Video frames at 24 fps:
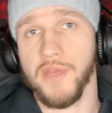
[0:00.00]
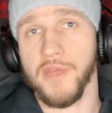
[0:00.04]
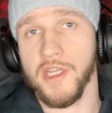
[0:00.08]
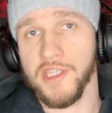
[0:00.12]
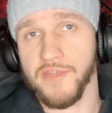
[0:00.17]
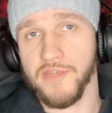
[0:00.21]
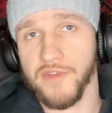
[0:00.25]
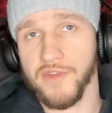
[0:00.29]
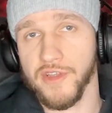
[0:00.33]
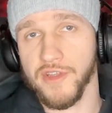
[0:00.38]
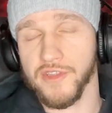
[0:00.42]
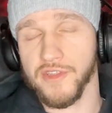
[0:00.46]

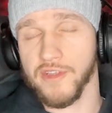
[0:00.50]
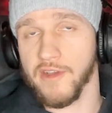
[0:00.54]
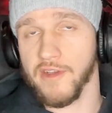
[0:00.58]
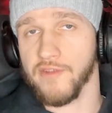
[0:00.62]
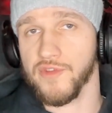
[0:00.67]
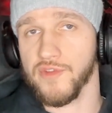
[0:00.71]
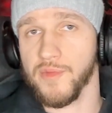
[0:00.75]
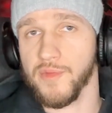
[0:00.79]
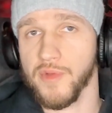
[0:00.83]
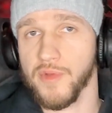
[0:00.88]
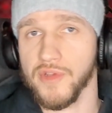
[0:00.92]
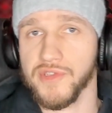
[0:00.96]
event of
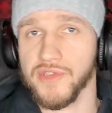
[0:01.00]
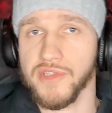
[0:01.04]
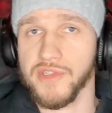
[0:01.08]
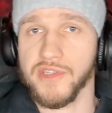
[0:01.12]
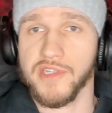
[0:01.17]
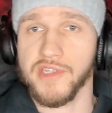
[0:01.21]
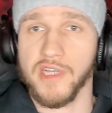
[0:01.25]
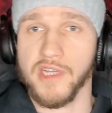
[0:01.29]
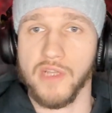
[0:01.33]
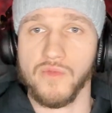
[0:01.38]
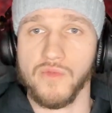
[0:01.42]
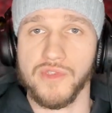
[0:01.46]
the boxing
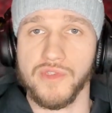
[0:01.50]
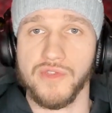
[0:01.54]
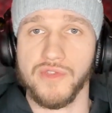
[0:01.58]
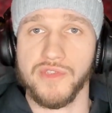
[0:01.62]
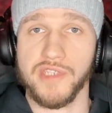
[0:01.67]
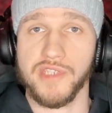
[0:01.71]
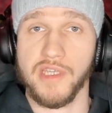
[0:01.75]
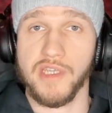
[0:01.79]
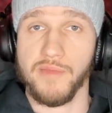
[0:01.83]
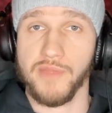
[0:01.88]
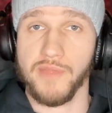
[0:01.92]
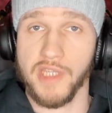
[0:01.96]
card was the
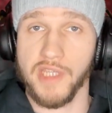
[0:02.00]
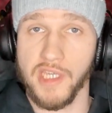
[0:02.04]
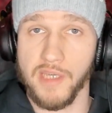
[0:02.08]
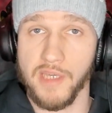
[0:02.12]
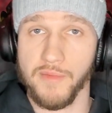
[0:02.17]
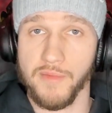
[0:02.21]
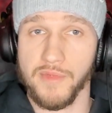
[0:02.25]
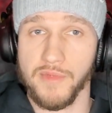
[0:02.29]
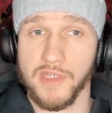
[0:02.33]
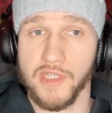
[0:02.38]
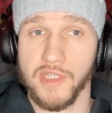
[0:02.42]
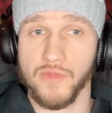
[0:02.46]
same
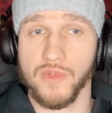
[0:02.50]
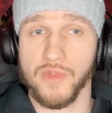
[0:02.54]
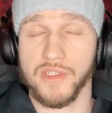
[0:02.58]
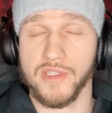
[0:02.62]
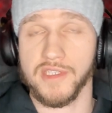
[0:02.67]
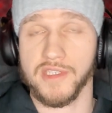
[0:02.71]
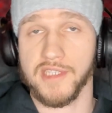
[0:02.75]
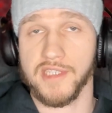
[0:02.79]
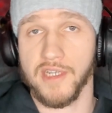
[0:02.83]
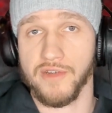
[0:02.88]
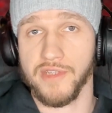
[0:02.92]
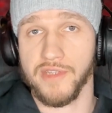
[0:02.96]
name. It was
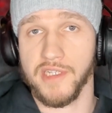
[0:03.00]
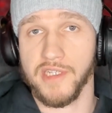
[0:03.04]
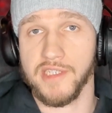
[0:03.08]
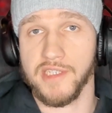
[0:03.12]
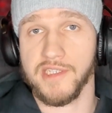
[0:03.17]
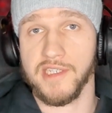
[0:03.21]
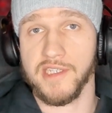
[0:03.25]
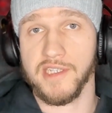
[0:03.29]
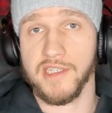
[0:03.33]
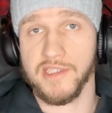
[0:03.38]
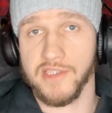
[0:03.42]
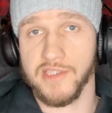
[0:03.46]
Saturday
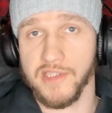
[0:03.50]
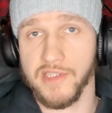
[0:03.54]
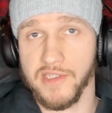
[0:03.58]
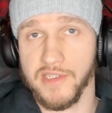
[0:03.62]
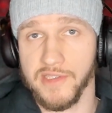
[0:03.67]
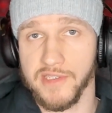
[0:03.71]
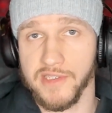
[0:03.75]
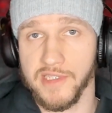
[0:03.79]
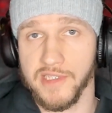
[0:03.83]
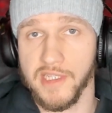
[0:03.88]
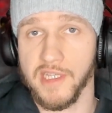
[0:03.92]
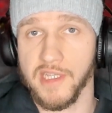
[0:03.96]

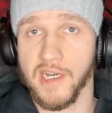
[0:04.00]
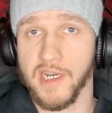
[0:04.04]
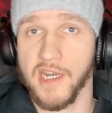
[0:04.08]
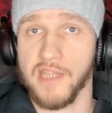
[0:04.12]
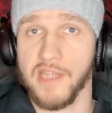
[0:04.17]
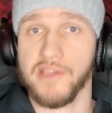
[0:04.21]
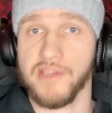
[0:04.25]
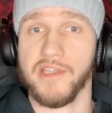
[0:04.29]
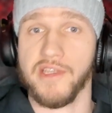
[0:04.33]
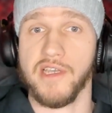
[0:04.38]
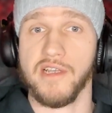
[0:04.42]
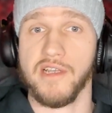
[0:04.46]
16th in
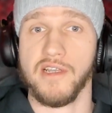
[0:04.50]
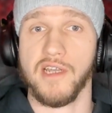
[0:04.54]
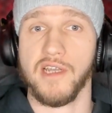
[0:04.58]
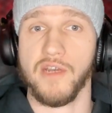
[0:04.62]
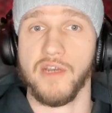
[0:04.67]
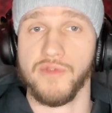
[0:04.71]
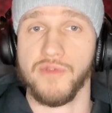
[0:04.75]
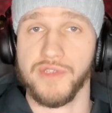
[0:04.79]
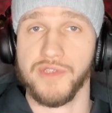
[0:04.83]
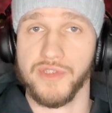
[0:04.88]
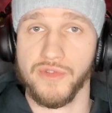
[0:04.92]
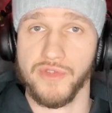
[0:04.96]
Glendale,
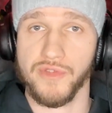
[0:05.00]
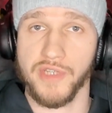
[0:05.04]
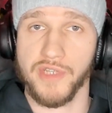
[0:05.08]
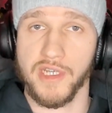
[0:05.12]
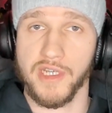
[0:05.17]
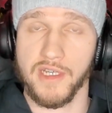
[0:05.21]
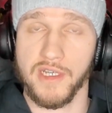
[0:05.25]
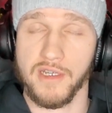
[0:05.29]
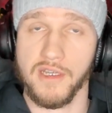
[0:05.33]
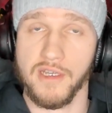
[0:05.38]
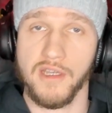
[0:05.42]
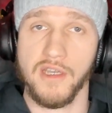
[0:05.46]

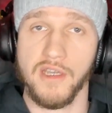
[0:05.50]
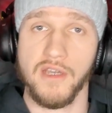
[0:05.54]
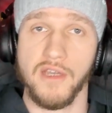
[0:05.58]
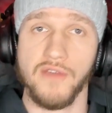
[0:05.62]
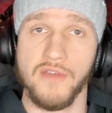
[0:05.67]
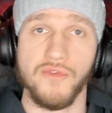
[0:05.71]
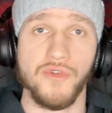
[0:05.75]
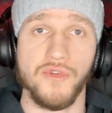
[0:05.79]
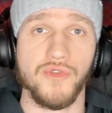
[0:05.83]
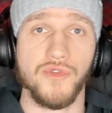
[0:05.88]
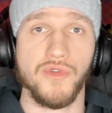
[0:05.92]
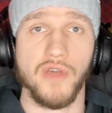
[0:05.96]
Arizona
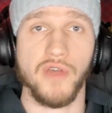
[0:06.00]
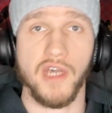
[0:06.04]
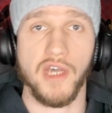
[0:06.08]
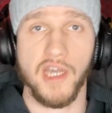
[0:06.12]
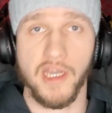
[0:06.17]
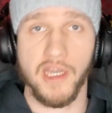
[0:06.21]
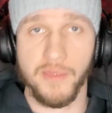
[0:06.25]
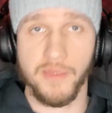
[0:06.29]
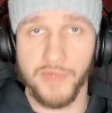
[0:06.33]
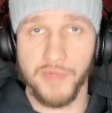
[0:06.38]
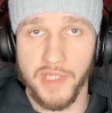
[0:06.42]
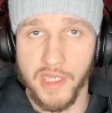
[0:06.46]
for the
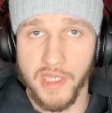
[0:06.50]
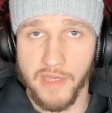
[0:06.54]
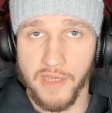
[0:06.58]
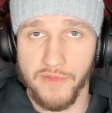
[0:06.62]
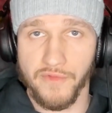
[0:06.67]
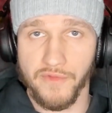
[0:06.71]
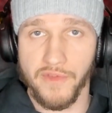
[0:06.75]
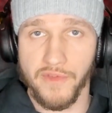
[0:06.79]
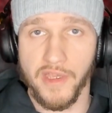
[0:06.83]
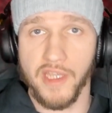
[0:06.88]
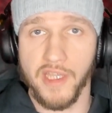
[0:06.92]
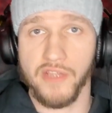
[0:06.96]

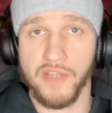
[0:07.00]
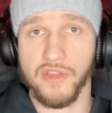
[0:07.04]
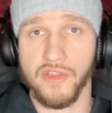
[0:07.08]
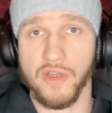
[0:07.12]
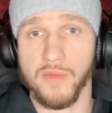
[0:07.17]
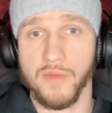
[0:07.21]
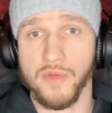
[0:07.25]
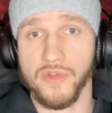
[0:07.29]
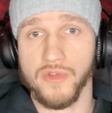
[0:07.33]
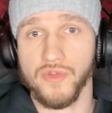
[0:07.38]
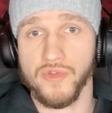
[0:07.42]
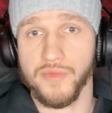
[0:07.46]
IBF and
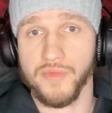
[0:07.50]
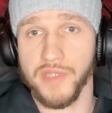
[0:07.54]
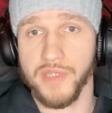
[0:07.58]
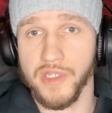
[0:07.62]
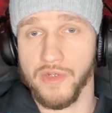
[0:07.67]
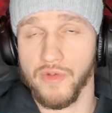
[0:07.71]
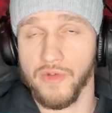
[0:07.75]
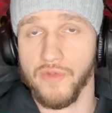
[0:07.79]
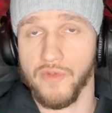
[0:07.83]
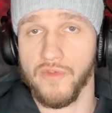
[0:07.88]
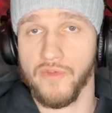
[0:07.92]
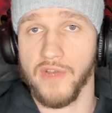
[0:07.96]

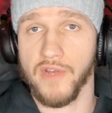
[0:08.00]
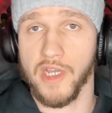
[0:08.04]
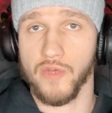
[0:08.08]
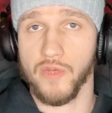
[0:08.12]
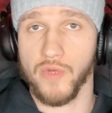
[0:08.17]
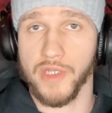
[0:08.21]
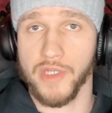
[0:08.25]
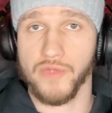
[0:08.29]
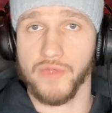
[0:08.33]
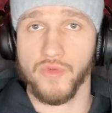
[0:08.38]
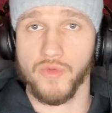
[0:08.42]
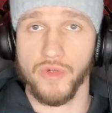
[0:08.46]
WBO
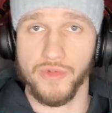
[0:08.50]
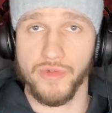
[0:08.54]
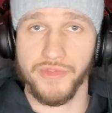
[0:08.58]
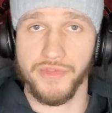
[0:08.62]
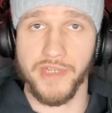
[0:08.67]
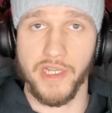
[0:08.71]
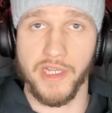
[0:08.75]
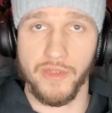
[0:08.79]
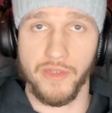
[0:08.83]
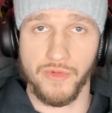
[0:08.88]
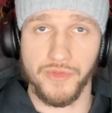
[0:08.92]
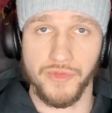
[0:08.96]
flyweight world
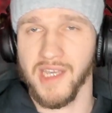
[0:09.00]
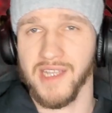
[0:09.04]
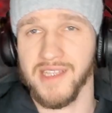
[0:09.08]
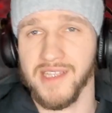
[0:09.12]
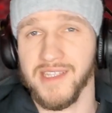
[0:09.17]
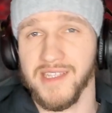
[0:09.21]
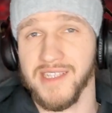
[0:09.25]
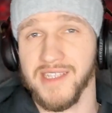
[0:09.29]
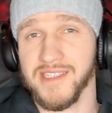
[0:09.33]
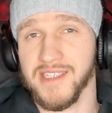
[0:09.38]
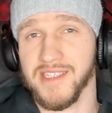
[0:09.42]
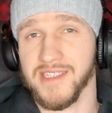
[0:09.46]
titles.
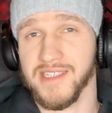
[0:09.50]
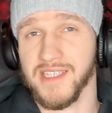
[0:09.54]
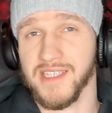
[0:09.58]
This is